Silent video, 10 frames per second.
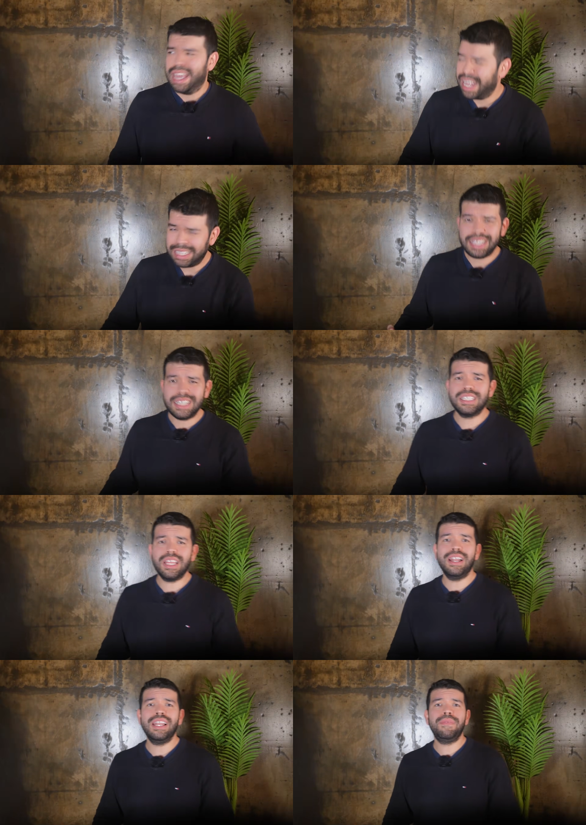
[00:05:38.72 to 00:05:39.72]
And this
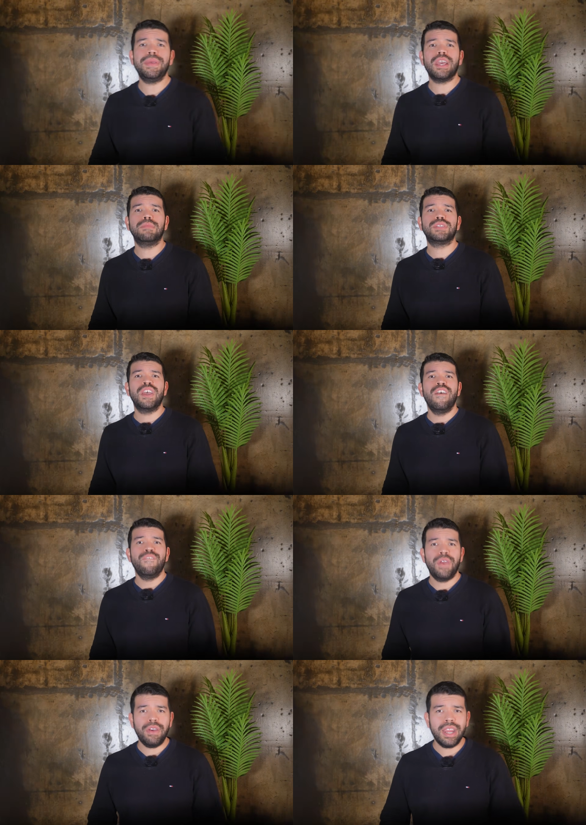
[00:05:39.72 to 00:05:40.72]
suddenly becomes
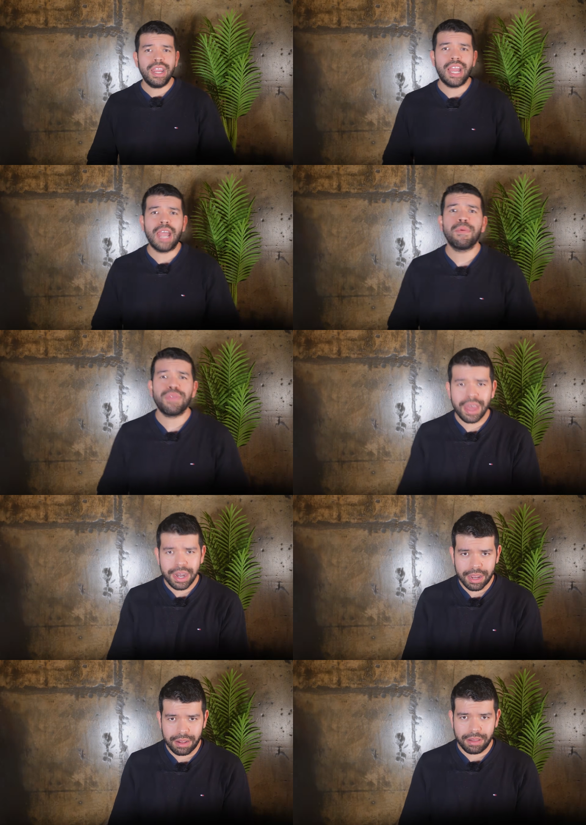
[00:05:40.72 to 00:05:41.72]
very
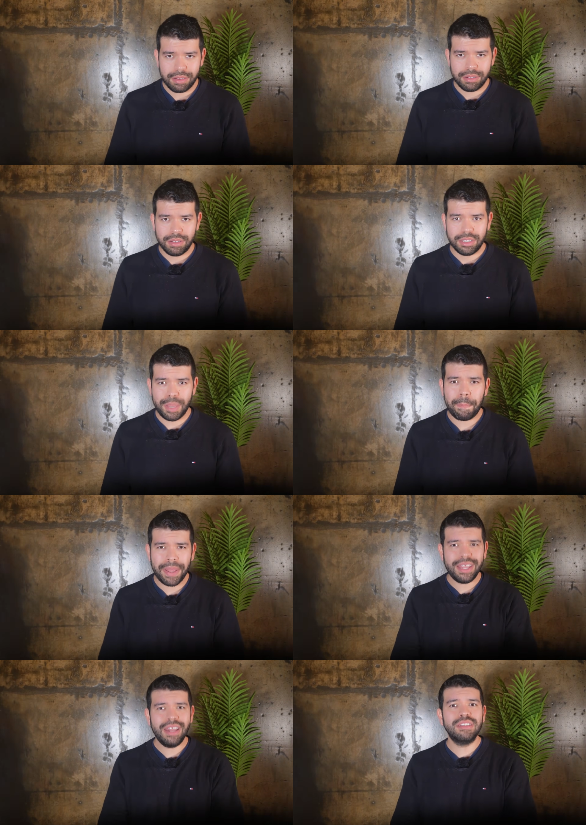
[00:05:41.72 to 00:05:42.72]
hypothetical,
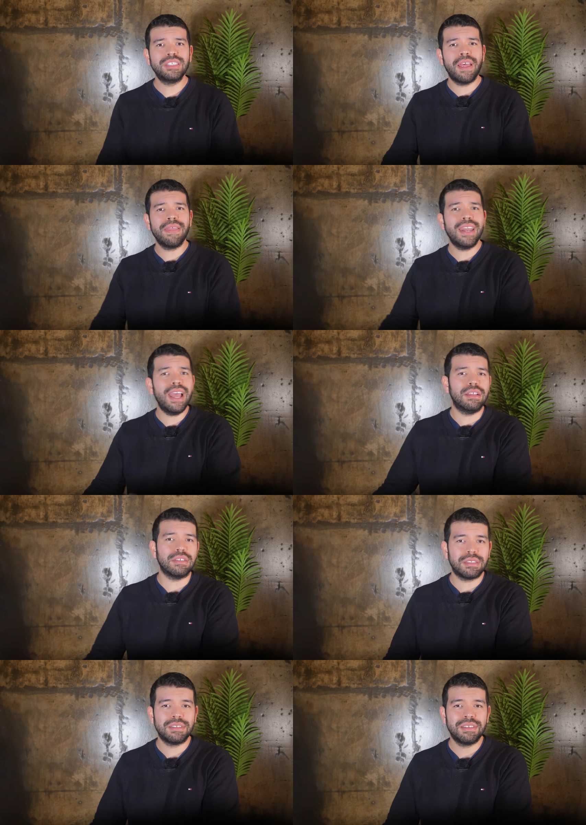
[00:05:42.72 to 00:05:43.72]
depending on something
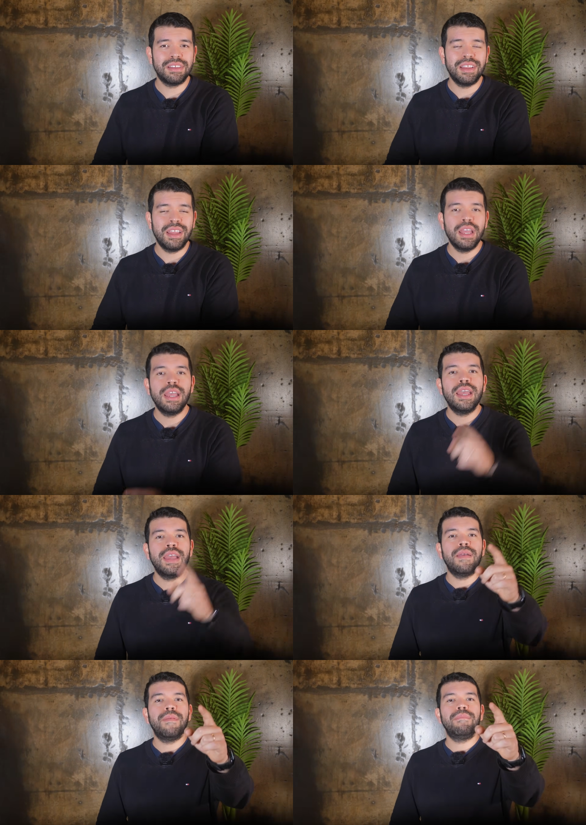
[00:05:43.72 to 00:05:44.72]
else.
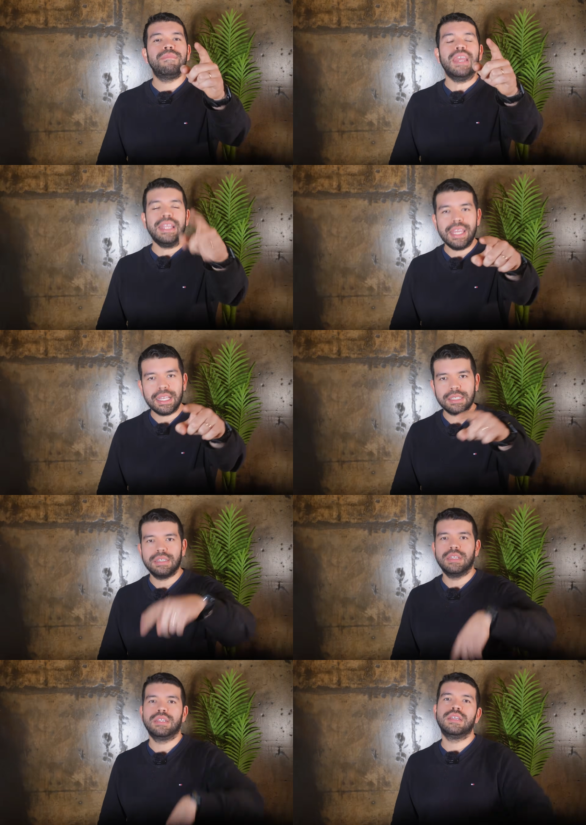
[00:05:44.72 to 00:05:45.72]
And yes,
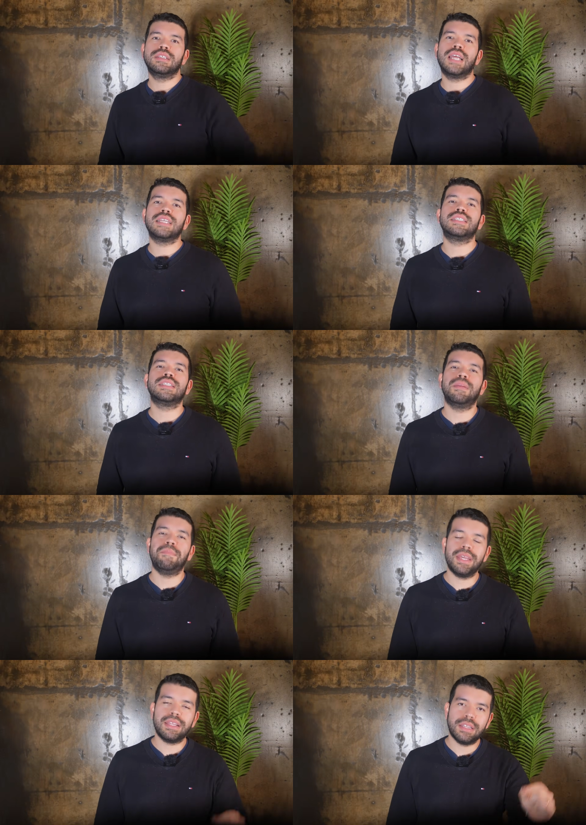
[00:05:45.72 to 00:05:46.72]
that's the
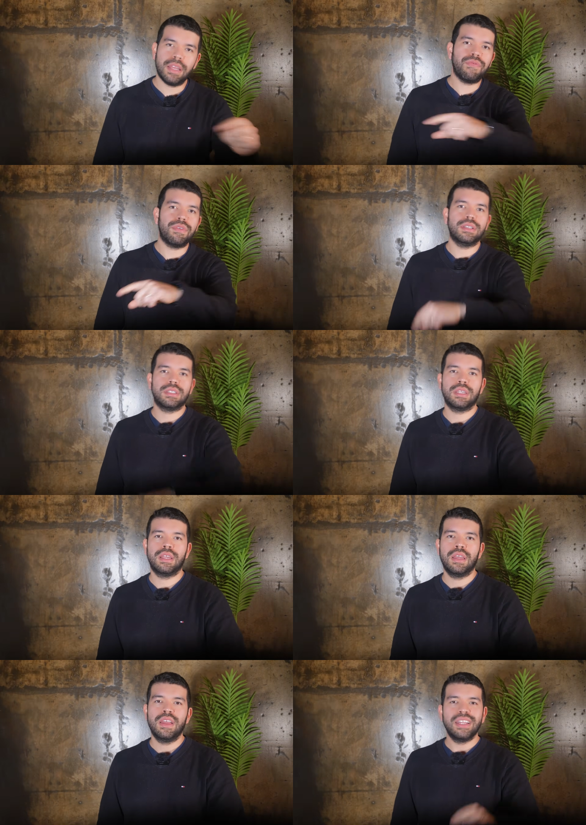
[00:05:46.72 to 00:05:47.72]
big difference.
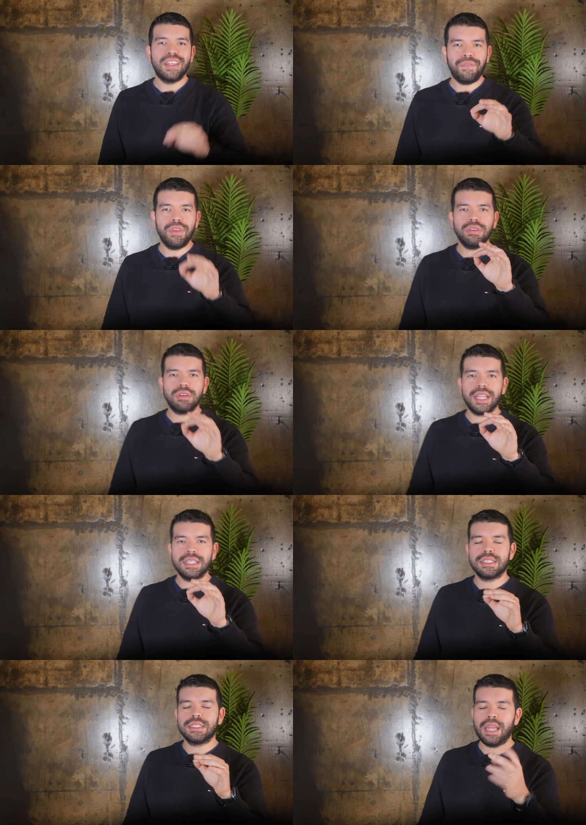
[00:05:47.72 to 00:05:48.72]
The future
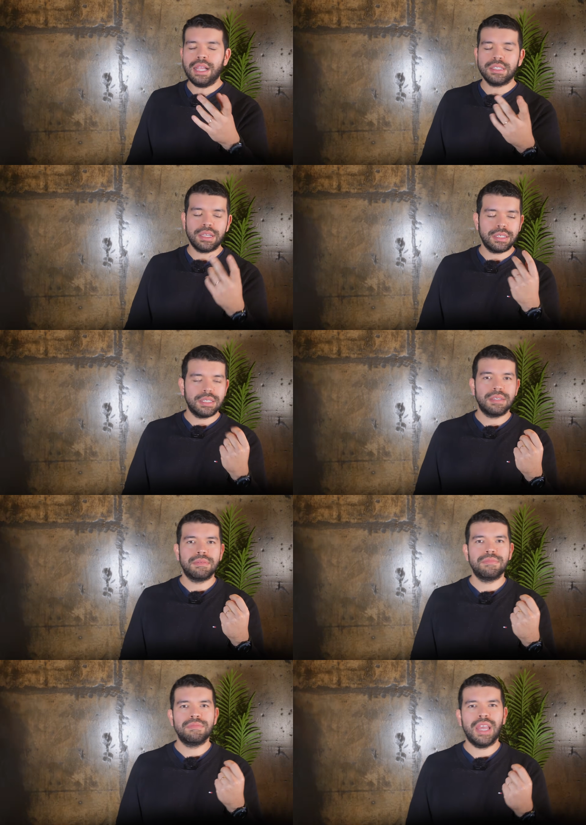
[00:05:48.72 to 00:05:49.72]
tense tells us,
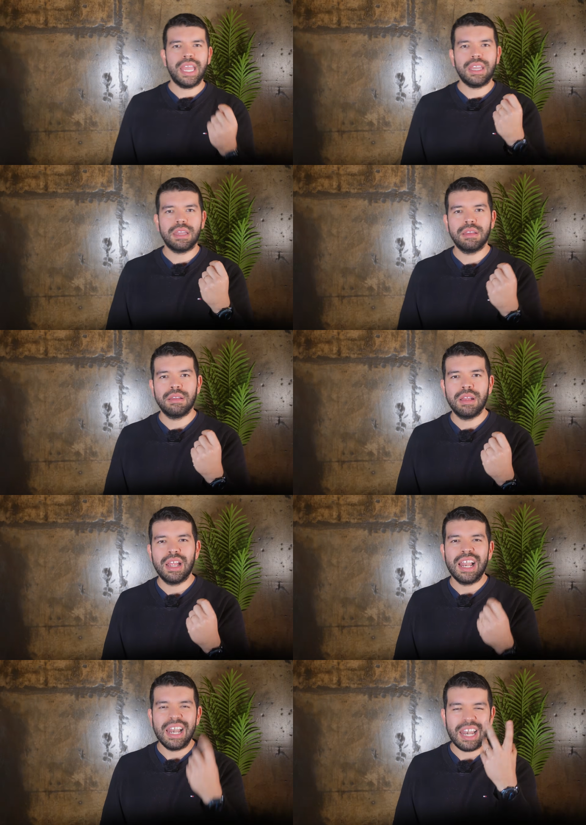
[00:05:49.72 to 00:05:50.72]
hey,
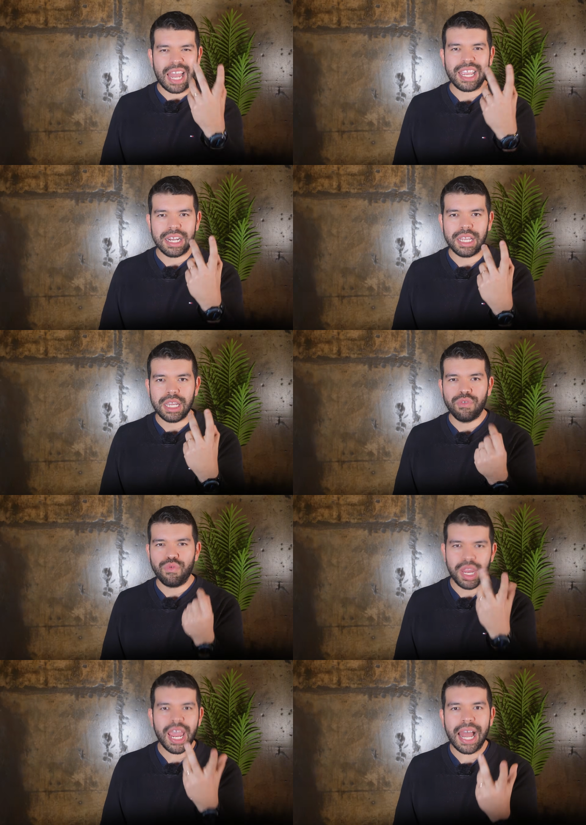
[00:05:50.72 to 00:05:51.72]
likely,
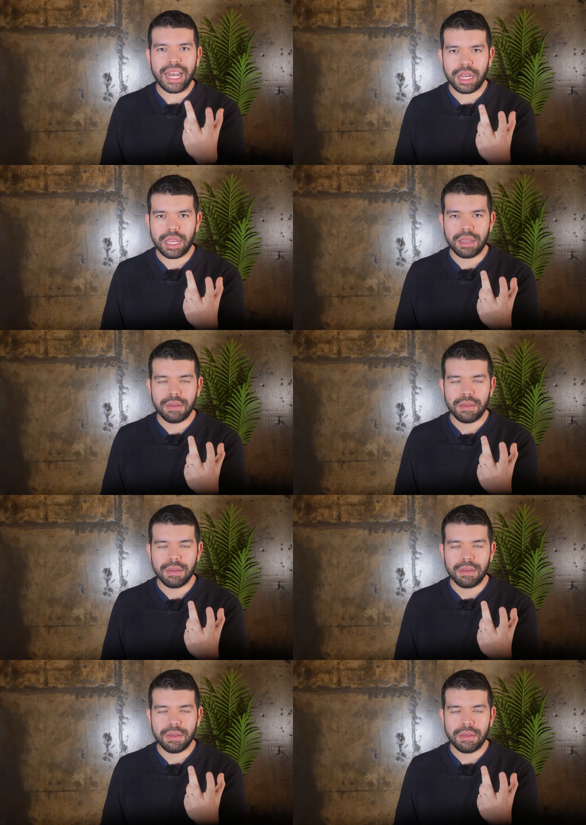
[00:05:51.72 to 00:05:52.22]
reality.